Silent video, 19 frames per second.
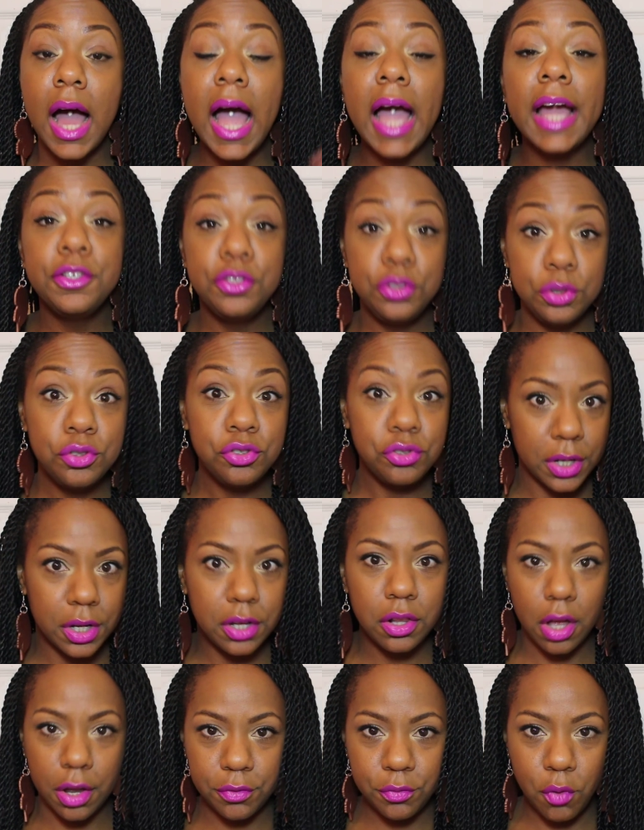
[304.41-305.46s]
I do drink
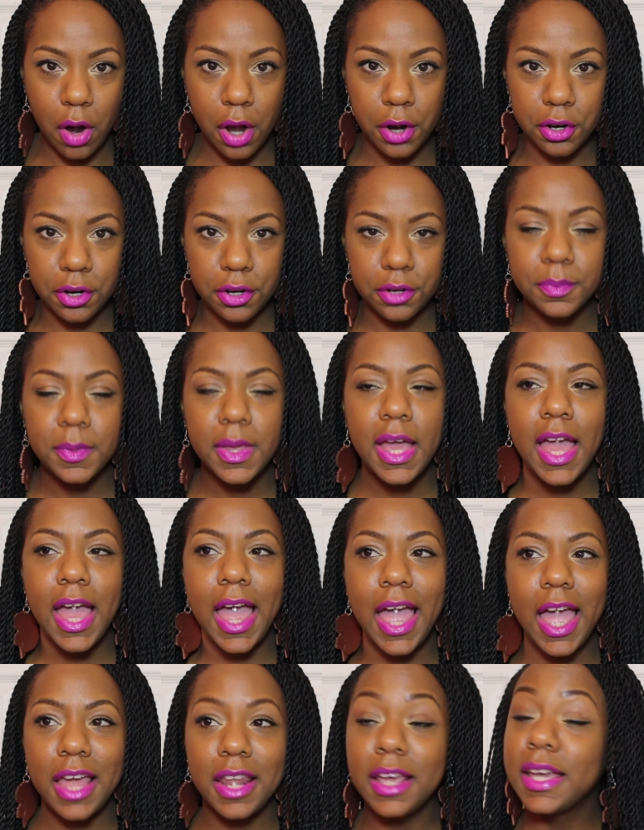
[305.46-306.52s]
a lot of water.
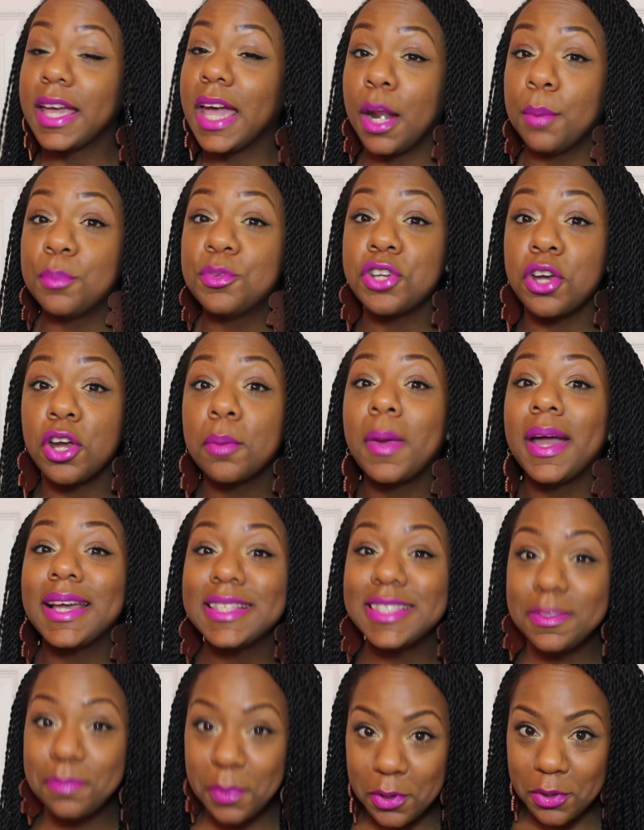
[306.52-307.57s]
And again, I'm sharing my
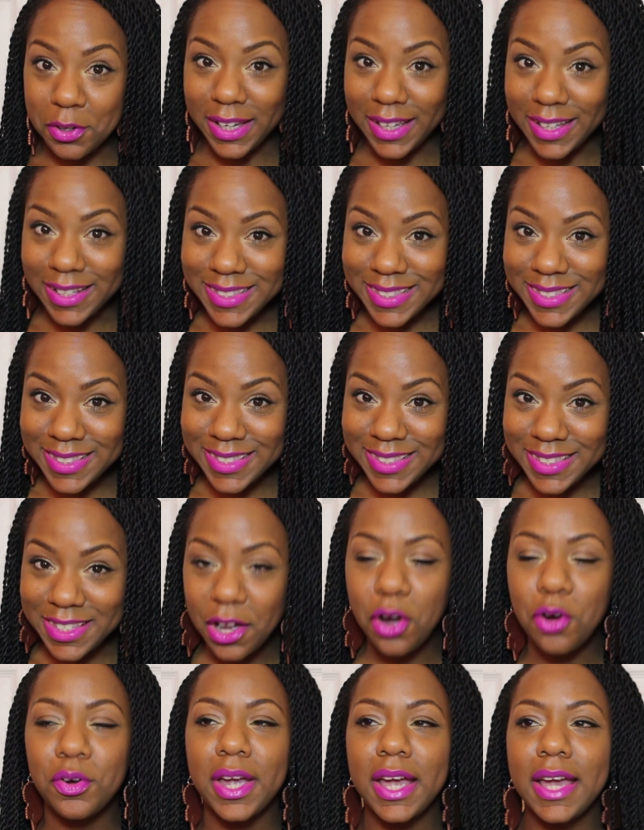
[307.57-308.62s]
experience,
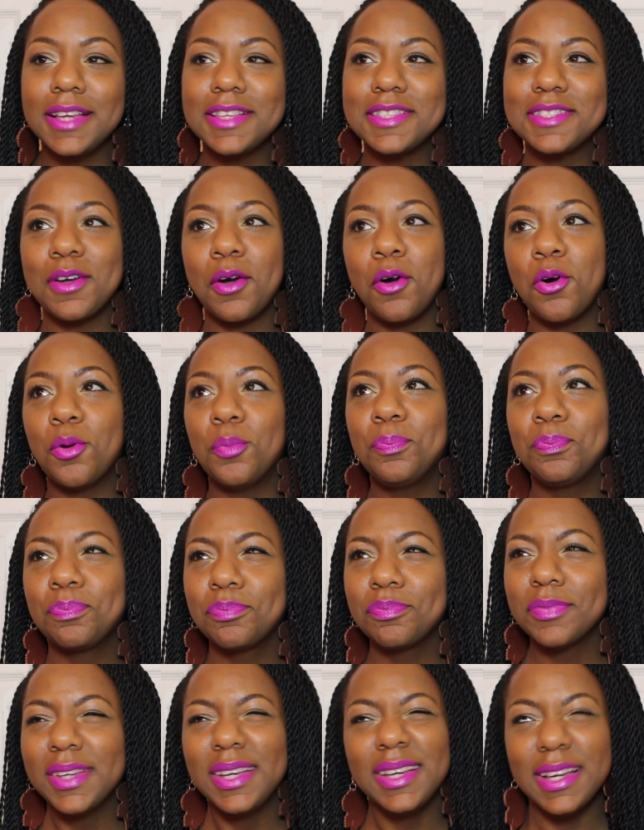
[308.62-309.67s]
okay? So
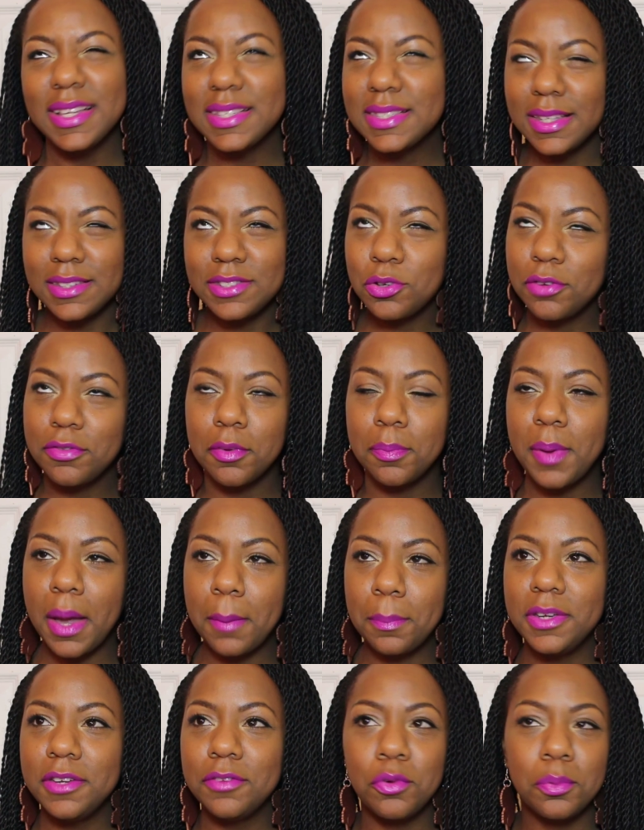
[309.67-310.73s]
it's sort of a
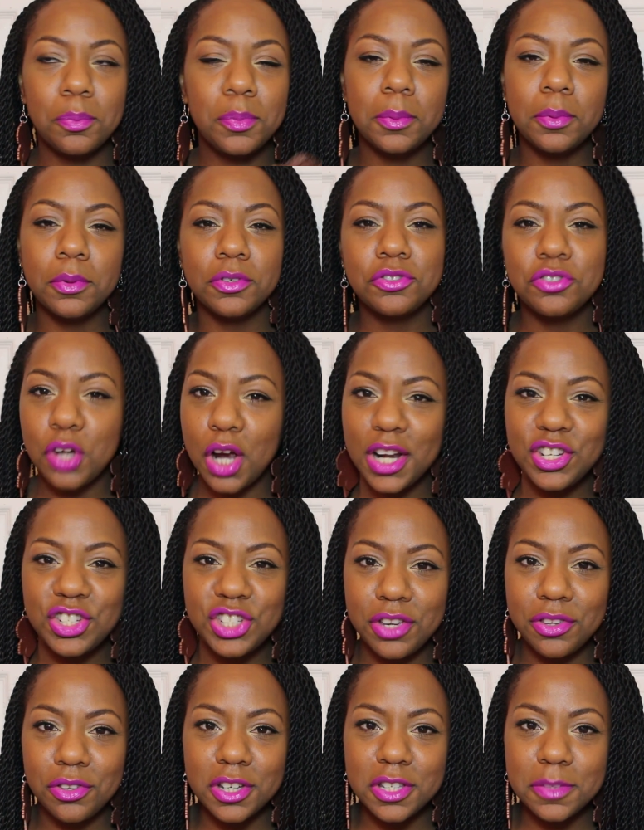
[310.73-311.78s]
pet peeve when people try to
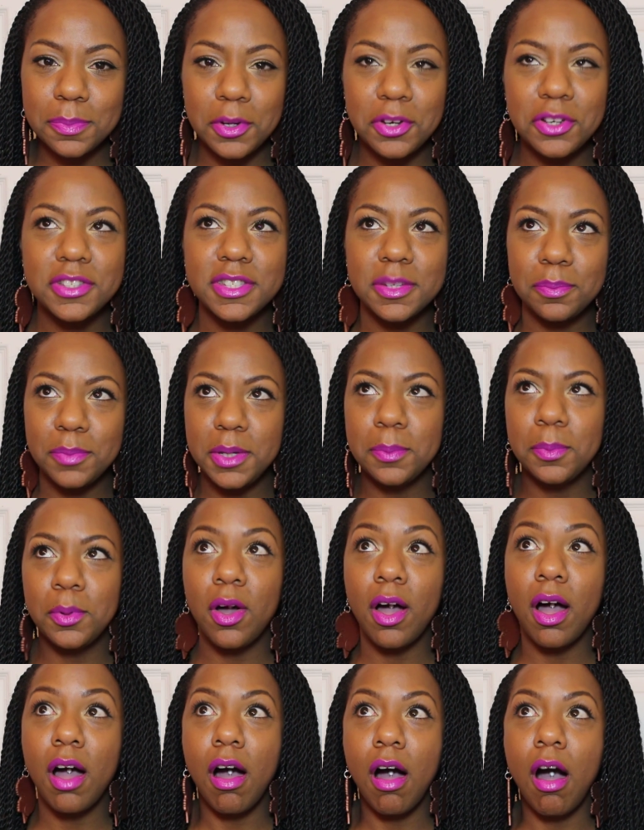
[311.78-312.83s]
share their experience and
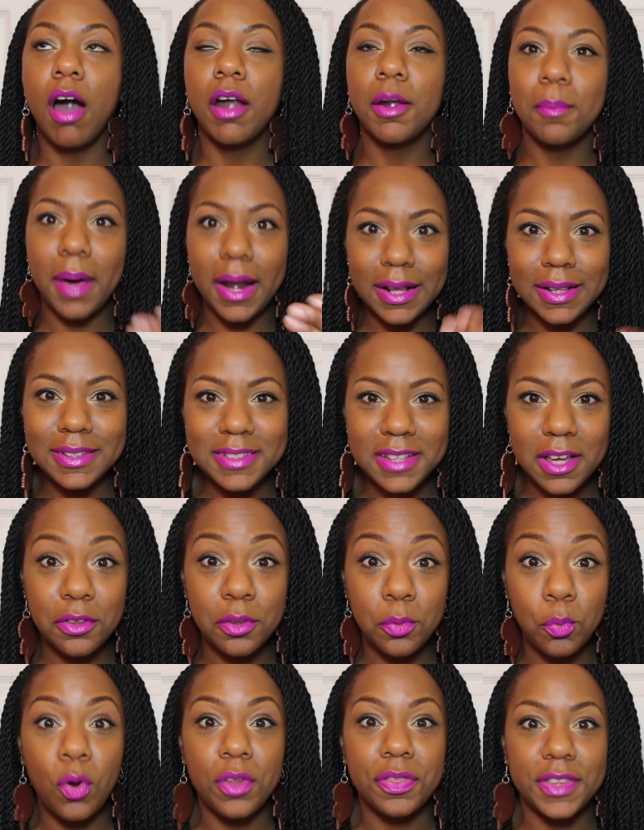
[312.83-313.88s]
people automatically tell
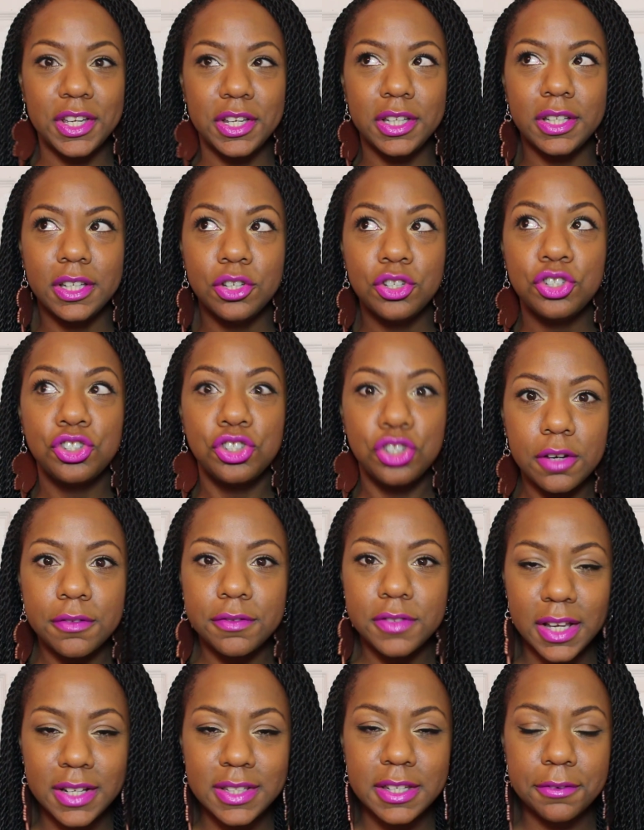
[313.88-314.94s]
them what they should
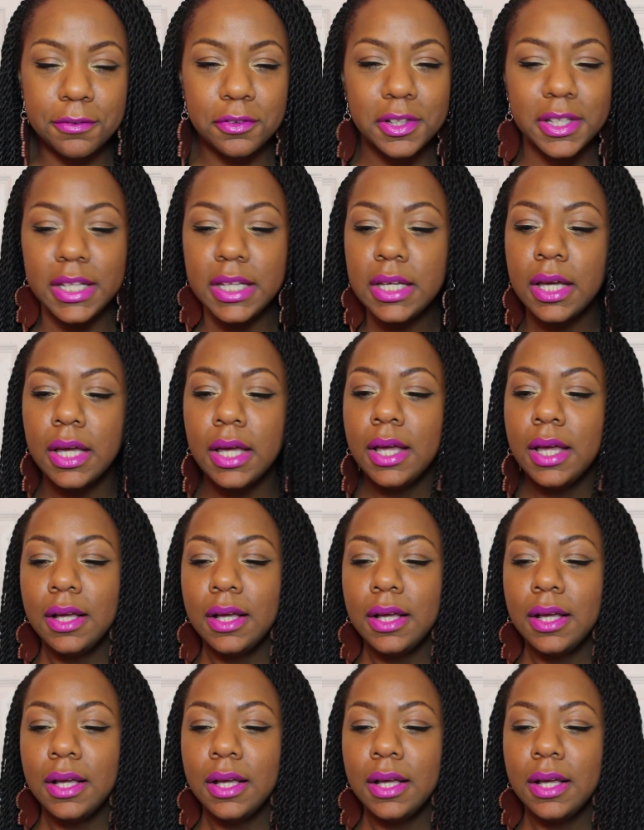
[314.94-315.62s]
have done differently.